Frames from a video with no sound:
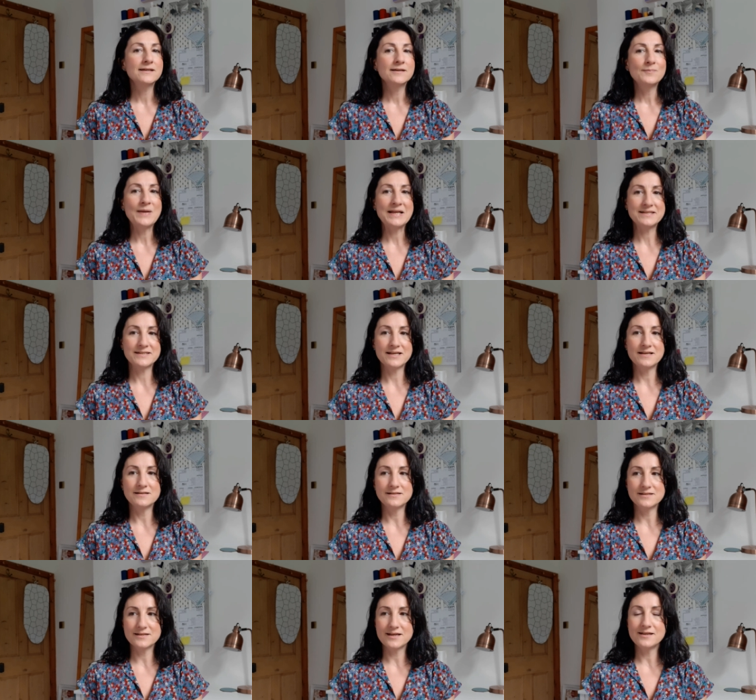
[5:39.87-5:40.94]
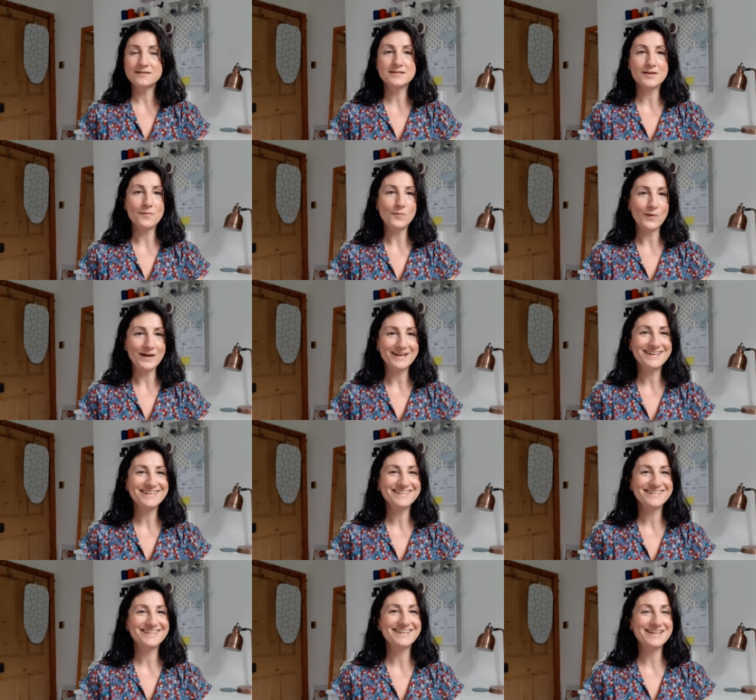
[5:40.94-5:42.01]
blessings in some way,
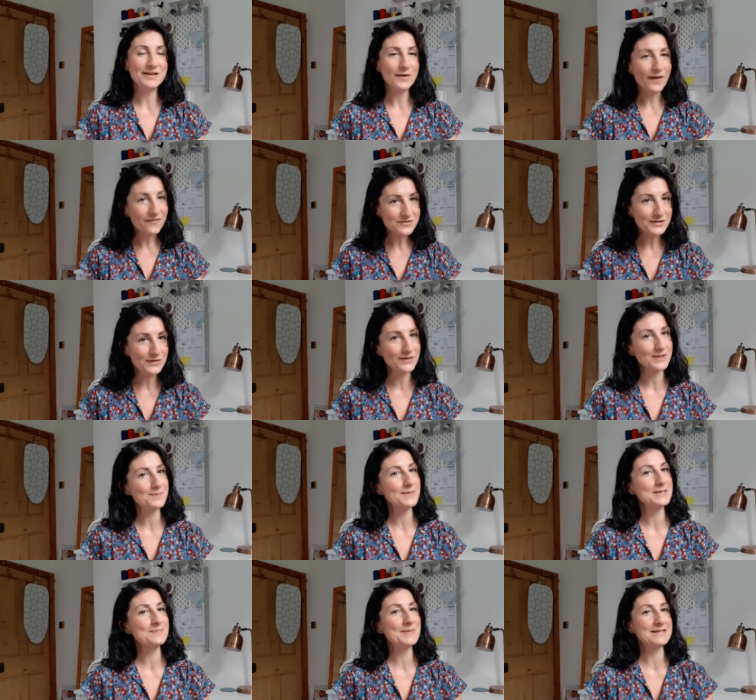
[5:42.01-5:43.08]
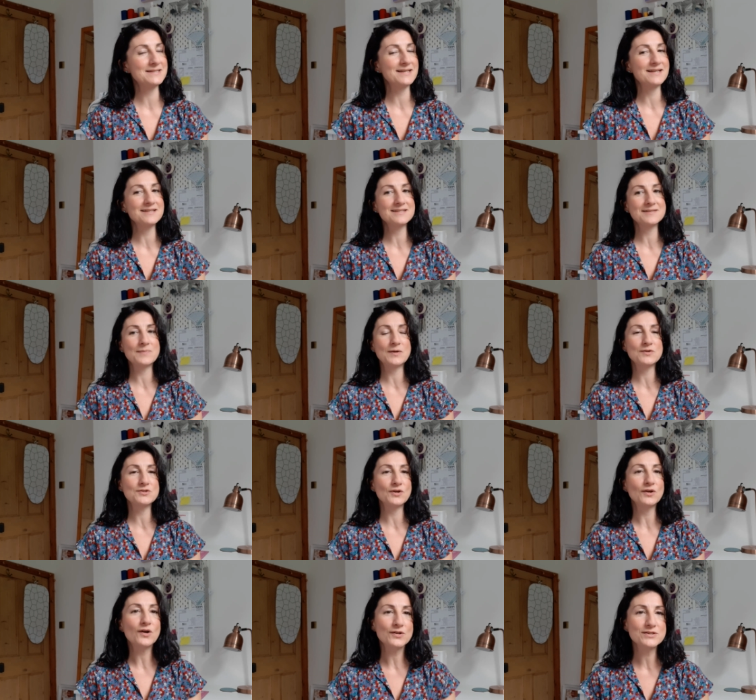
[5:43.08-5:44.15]
and you have to look at them as blessings because
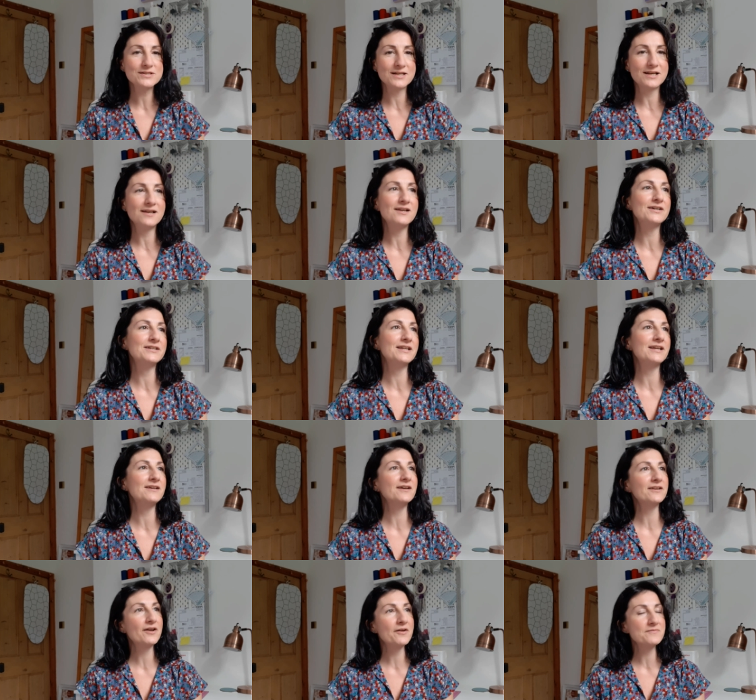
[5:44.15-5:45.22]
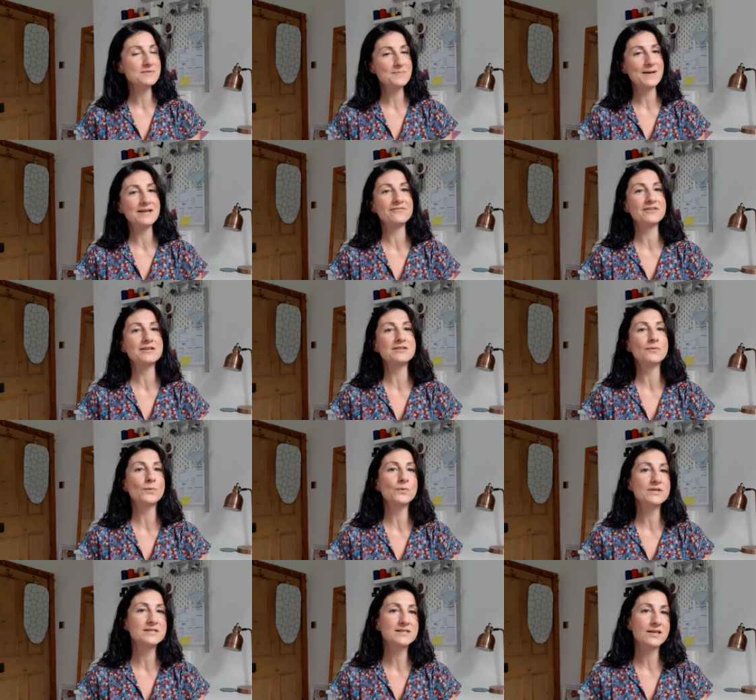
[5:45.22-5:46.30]
you're constantly learning, and I'm developing all
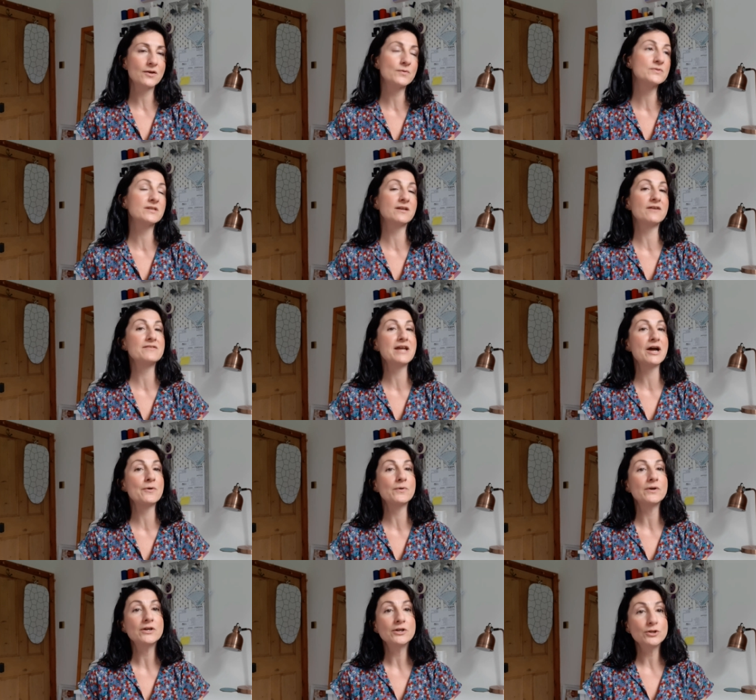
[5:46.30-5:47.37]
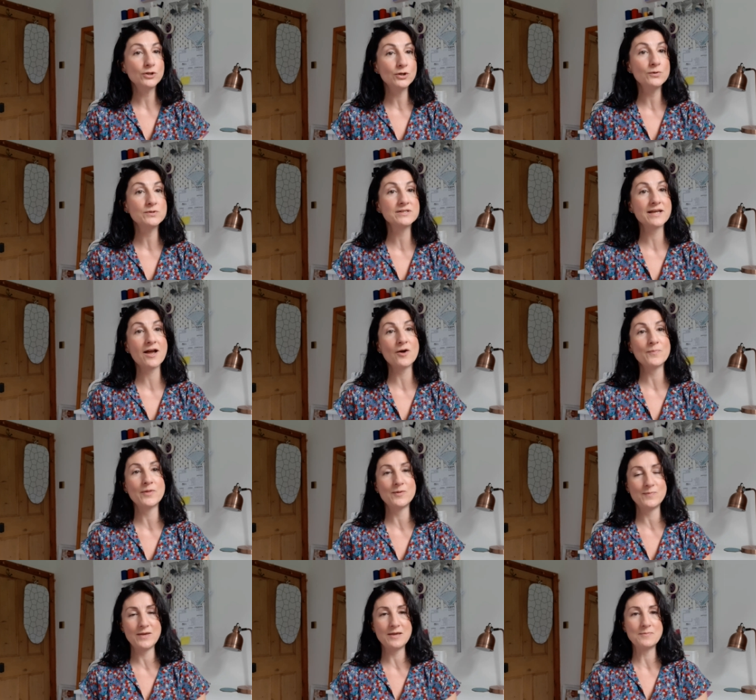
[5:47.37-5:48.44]
these skills that I now use to help other
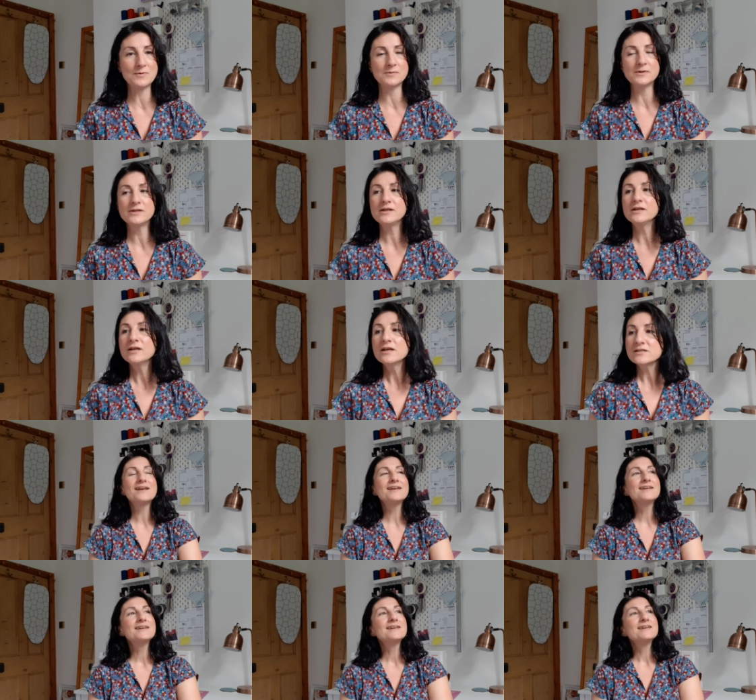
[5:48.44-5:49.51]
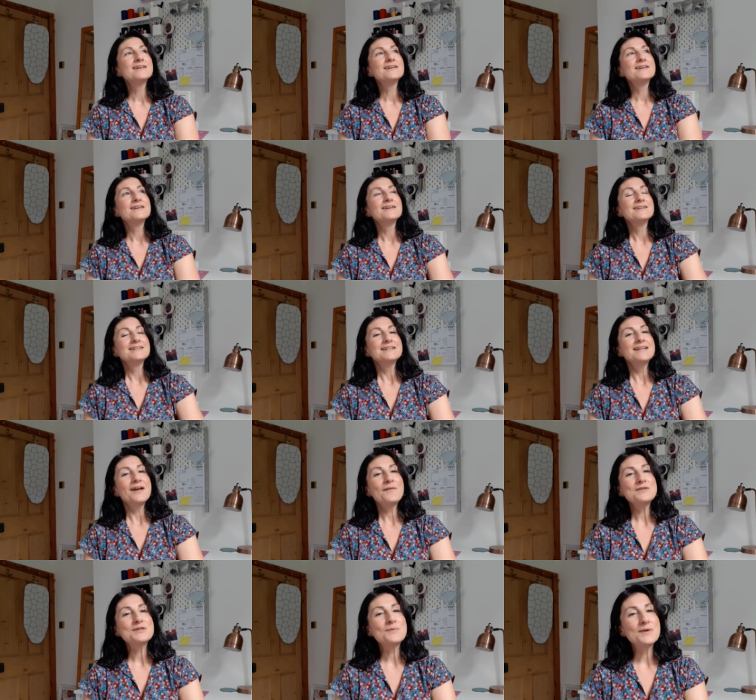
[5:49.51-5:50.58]
people. Yeah,
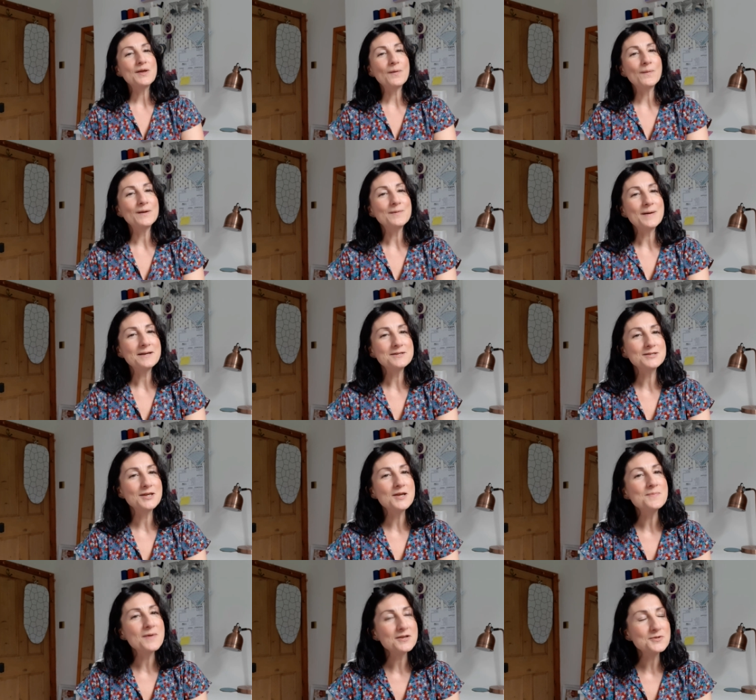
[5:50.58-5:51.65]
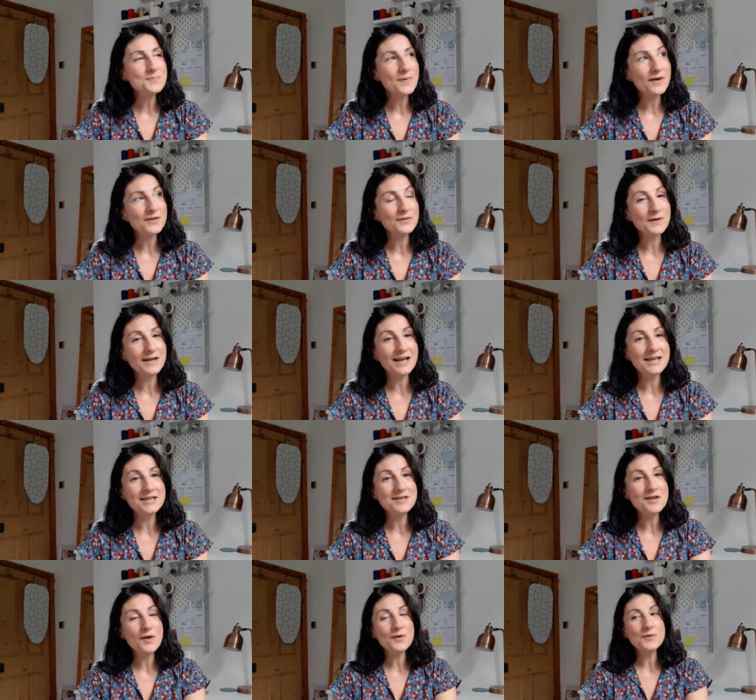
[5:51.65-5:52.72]
I don't want to go on about it too much, but I thought I'd let you
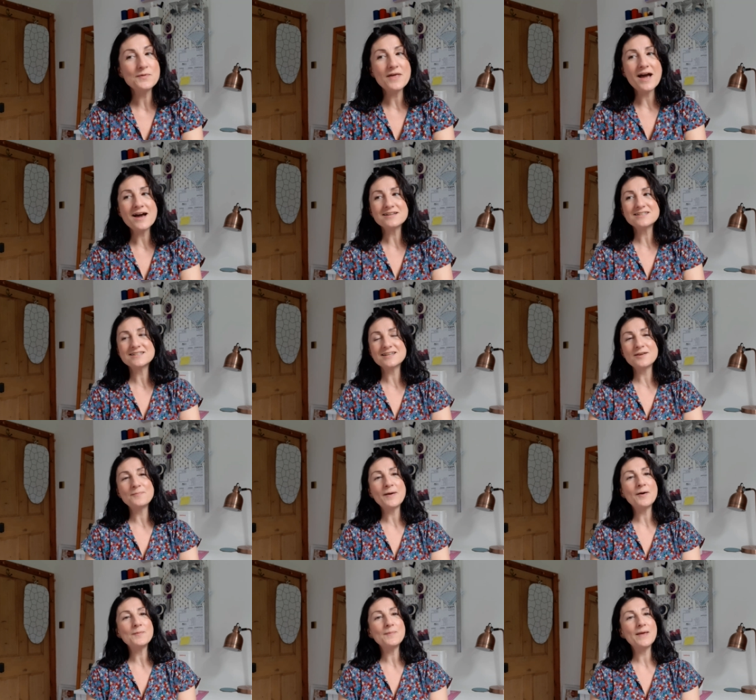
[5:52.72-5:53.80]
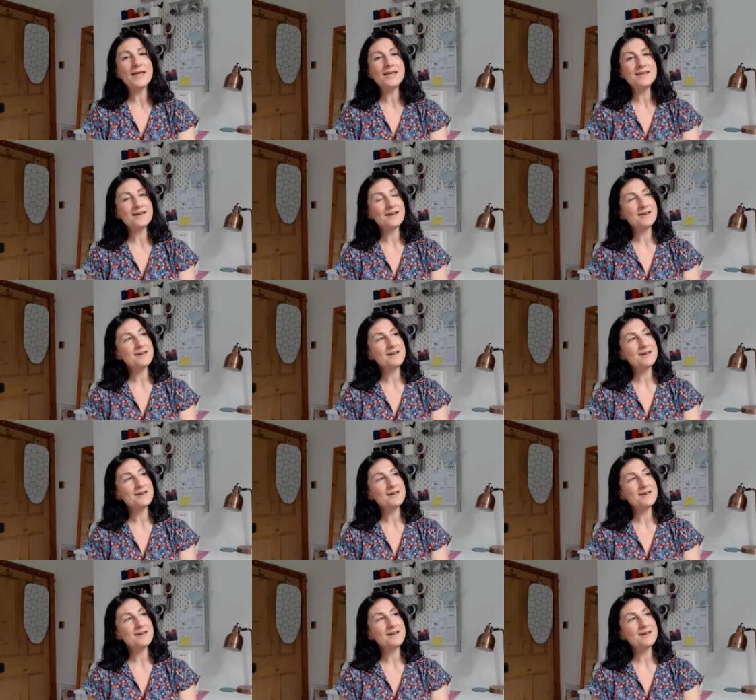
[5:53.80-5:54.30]
know that about me.